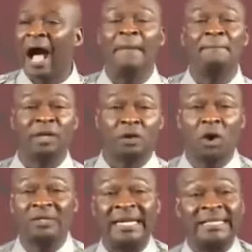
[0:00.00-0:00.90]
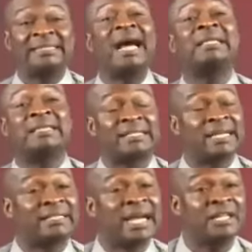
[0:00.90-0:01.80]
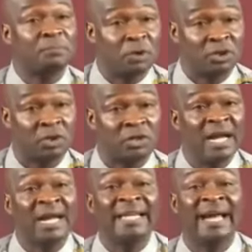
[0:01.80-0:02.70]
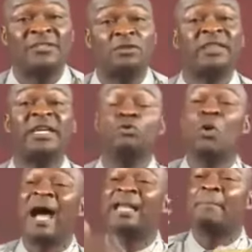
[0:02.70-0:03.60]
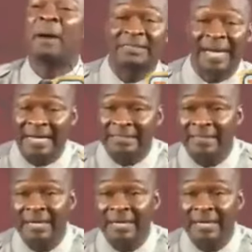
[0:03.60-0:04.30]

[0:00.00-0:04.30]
And because a tithe is a tenth portion, there is nothing to hide about tithe.